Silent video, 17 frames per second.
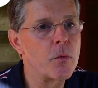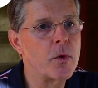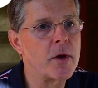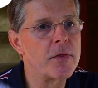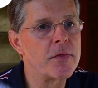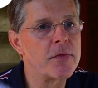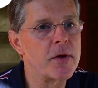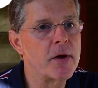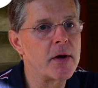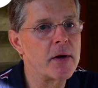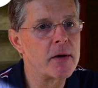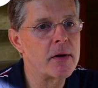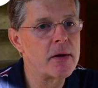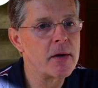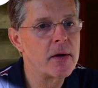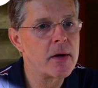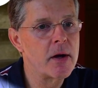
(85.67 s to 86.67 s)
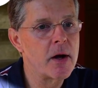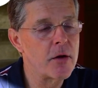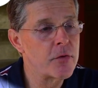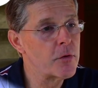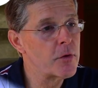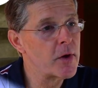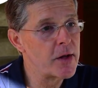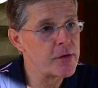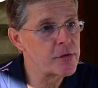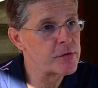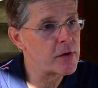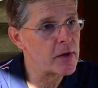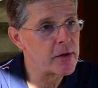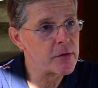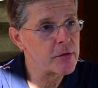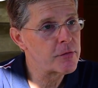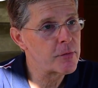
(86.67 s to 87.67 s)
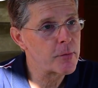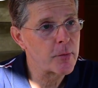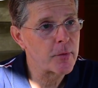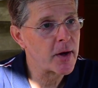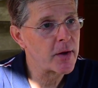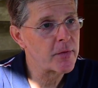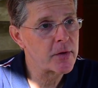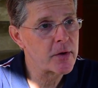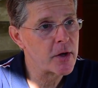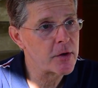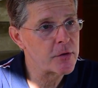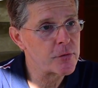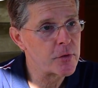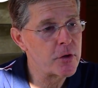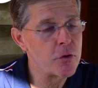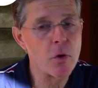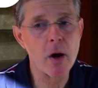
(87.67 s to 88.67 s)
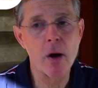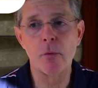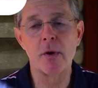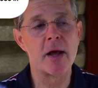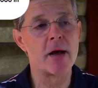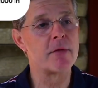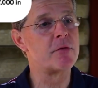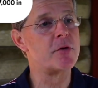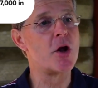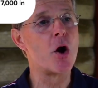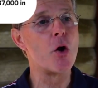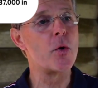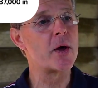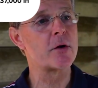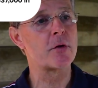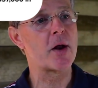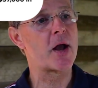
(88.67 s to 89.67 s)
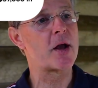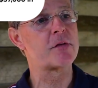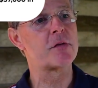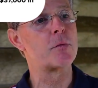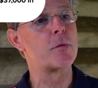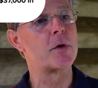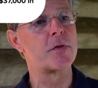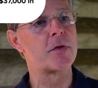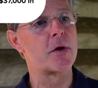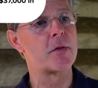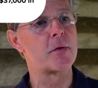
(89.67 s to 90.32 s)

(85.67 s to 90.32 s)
with other legislators from around the country who I would have no interaction with